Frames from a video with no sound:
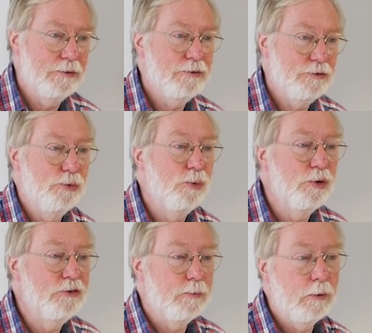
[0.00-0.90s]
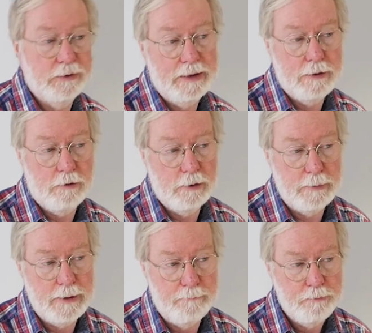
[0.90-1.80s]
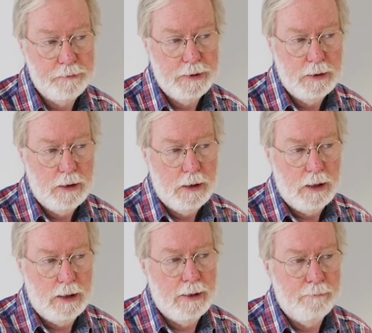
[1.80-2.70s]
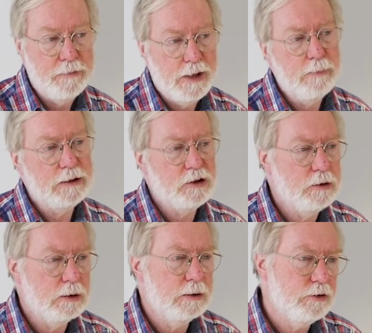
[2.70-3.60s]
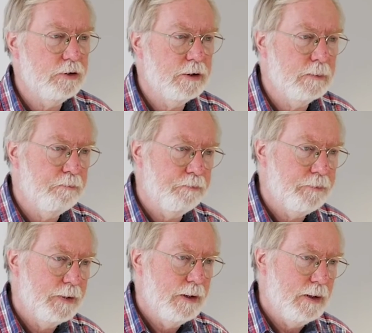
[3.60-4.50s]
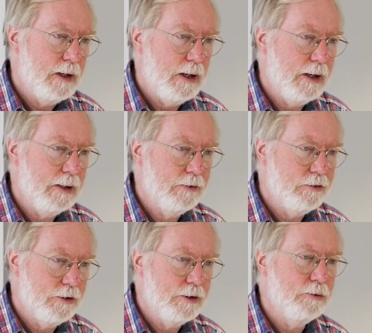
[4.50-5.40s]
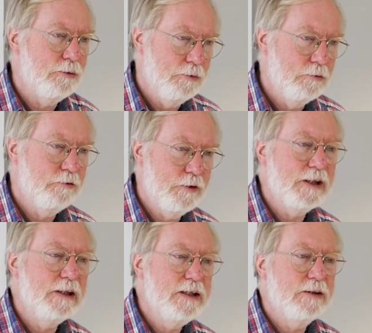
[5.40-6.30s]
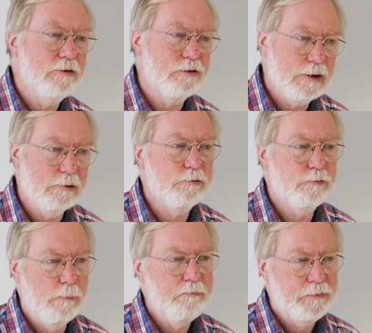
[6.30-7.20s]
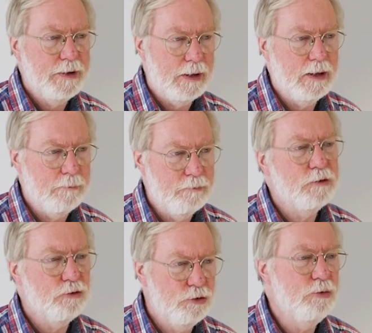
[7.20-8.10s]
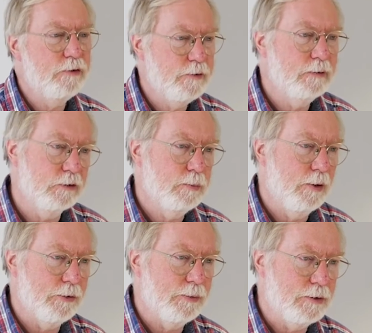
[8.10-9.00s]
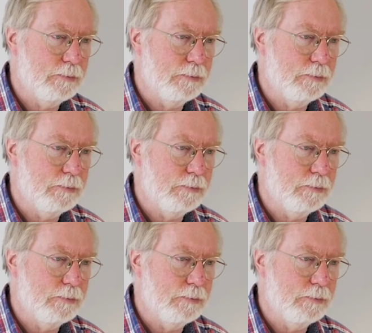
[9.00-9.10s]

towards a modern economy are much longer term, and for the elite itself, too difficult to bother with.